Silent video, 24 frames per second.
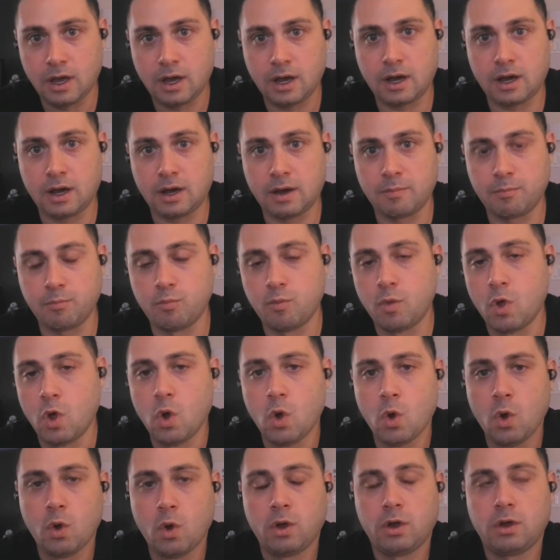Um,
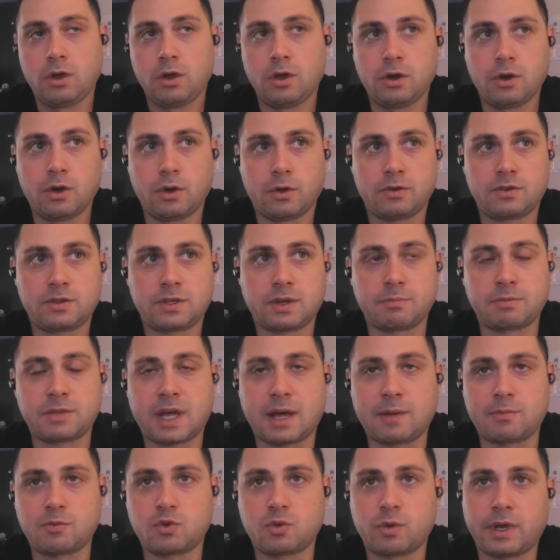
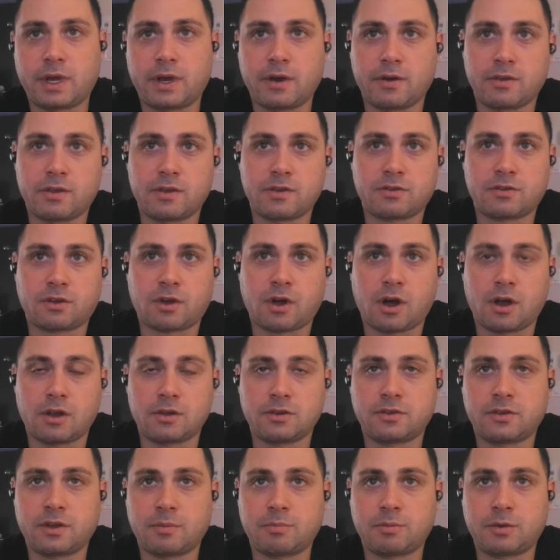sometimes we hear this
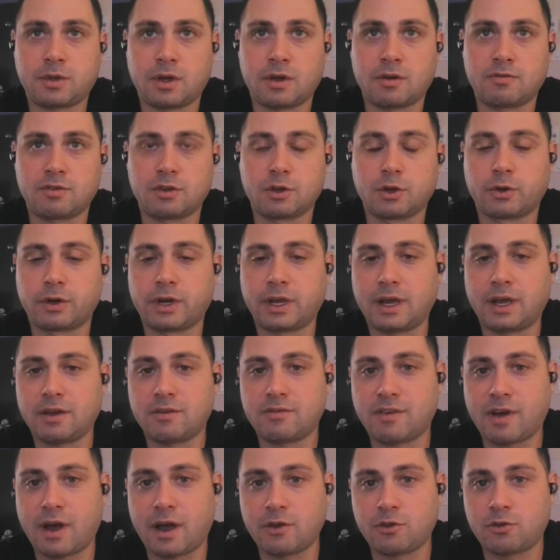concept of learning
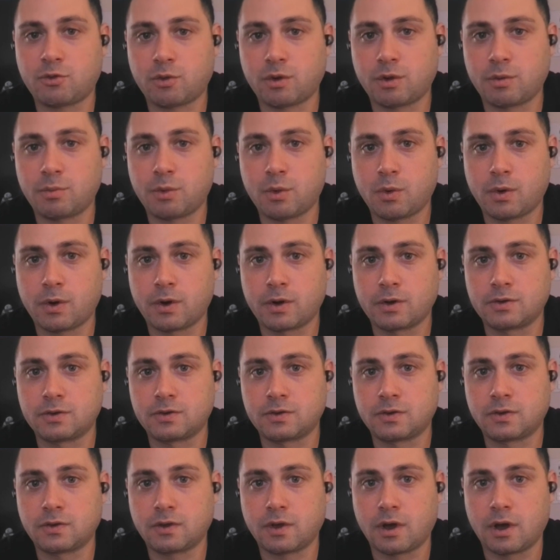advisory
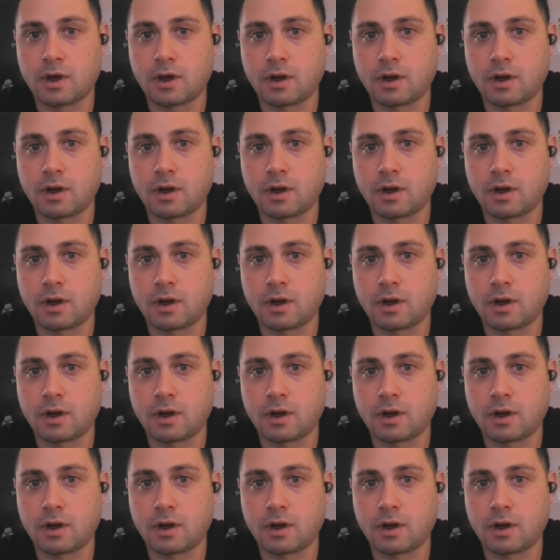boards